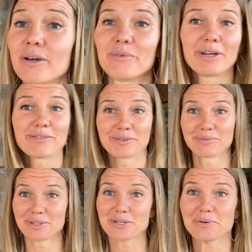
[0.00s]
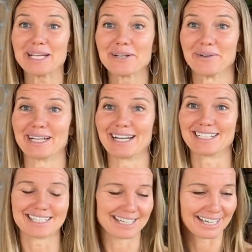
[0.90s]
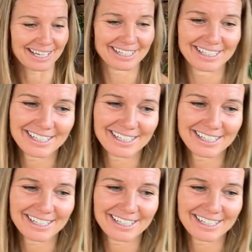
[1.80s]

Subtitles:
We have a retreat going on today,